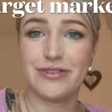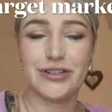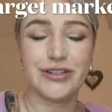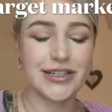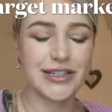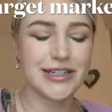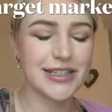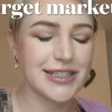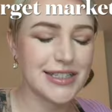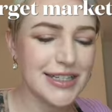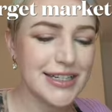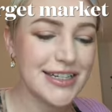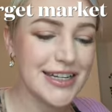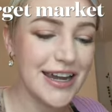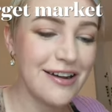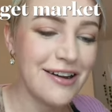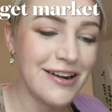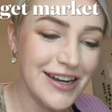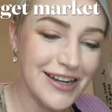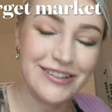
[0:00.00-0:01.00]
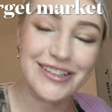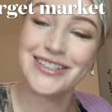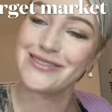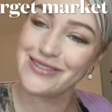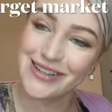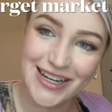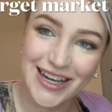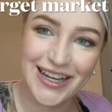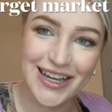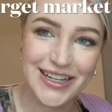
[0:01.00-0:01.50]
You need to sit down. This is
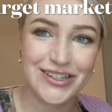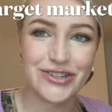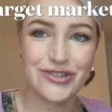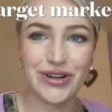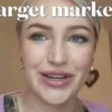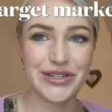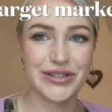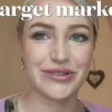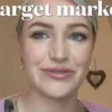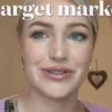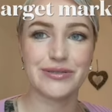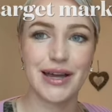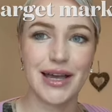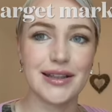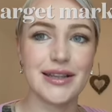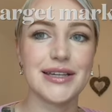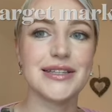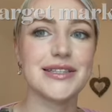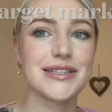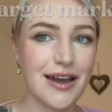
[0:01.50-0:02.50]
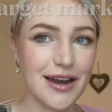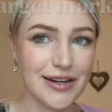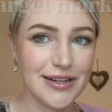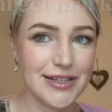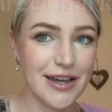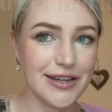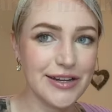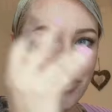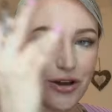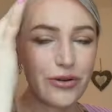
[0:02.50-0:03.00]
what I had to try to do as well. It's hard,
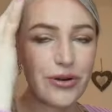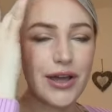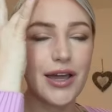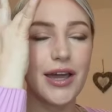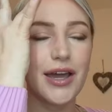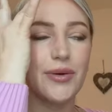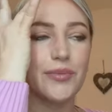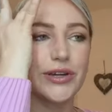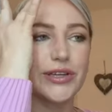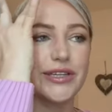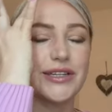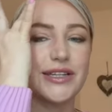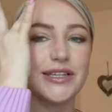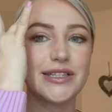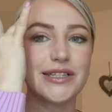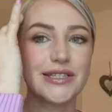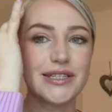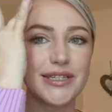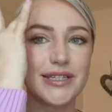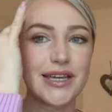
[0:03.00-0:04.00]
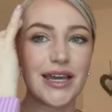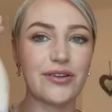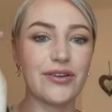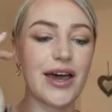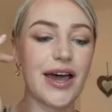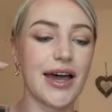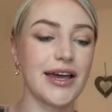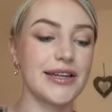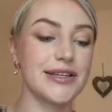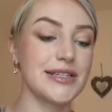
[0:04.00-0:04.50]
I know, but you need to sit down
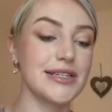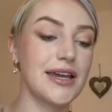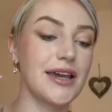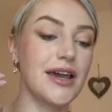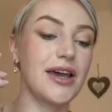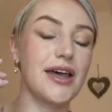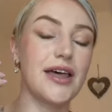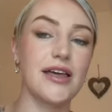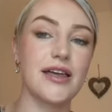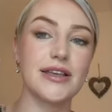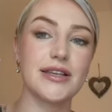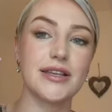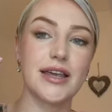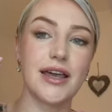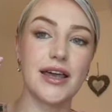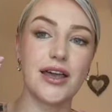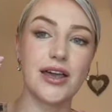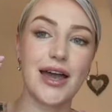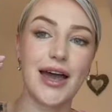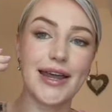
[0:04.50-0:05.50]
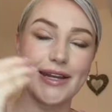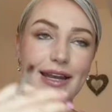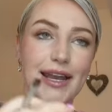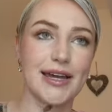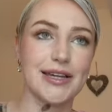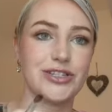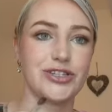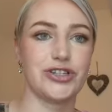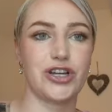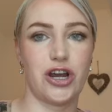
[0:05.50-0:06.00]
and
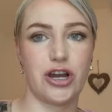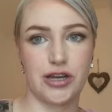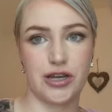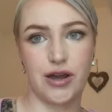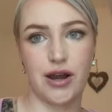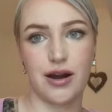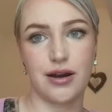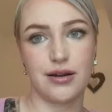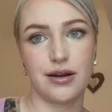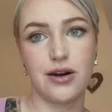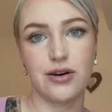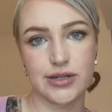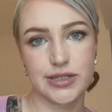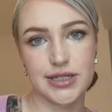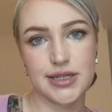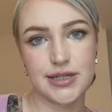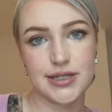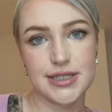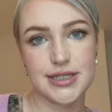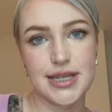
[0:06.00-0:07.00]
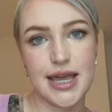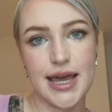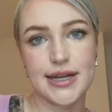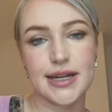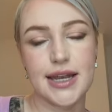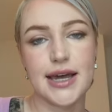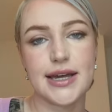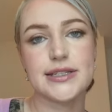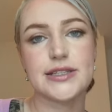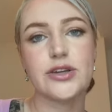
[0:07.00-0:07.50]
analyze your target audience.
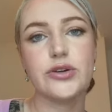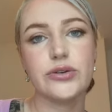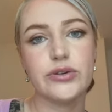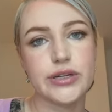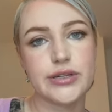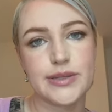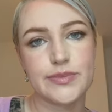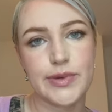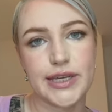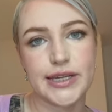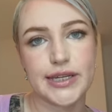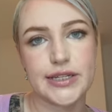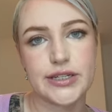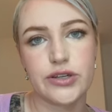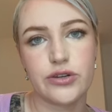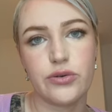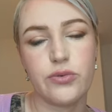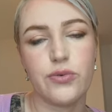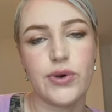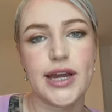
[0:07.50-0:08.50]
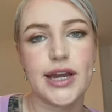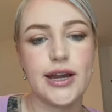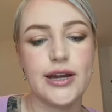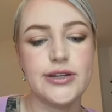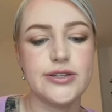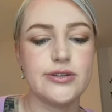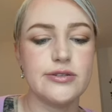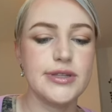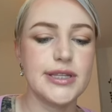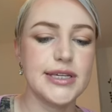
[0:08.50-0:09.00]
Analyze, who are you speaking to? Where
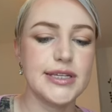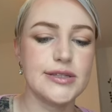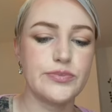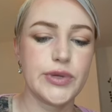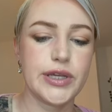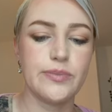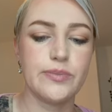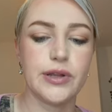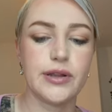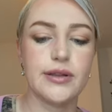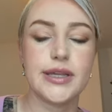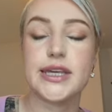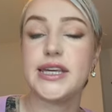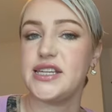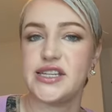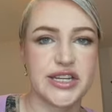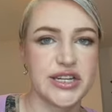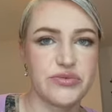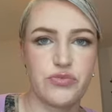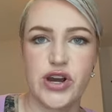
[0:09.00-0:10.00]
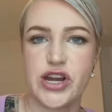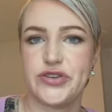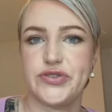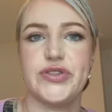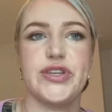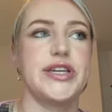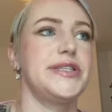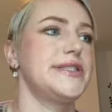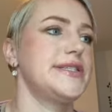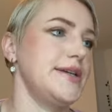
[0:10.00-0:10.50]
do these people eat? Where do
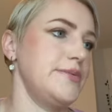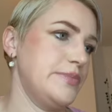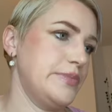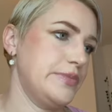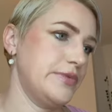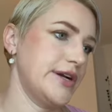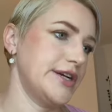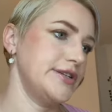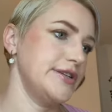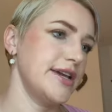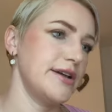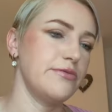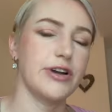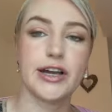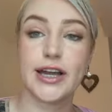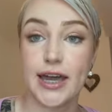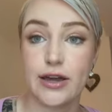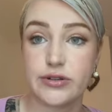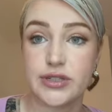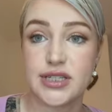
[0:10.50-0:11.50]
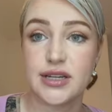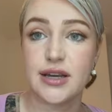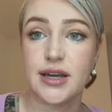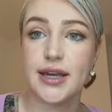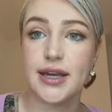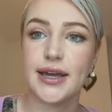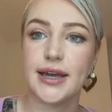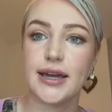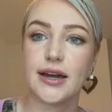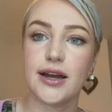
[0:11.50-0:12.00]
they sleep? Where do they work out?
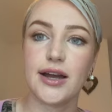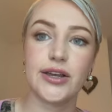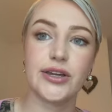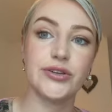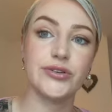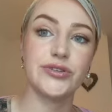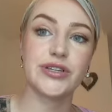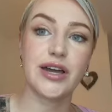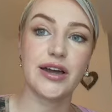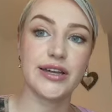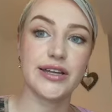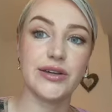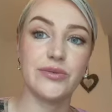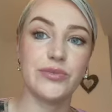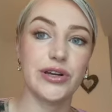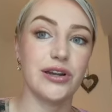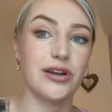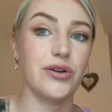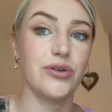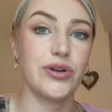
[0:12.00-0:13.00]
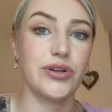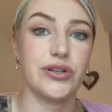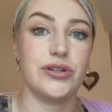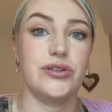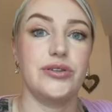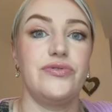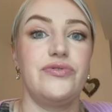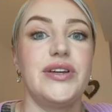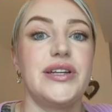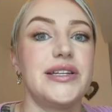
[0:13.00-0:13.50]
Are you tying in with a
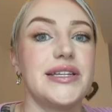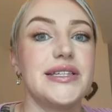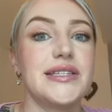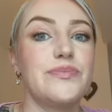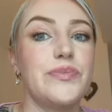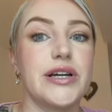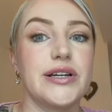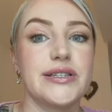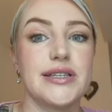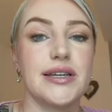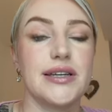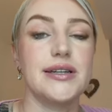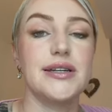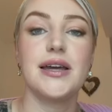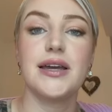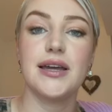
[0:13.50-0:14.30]
local fitness person?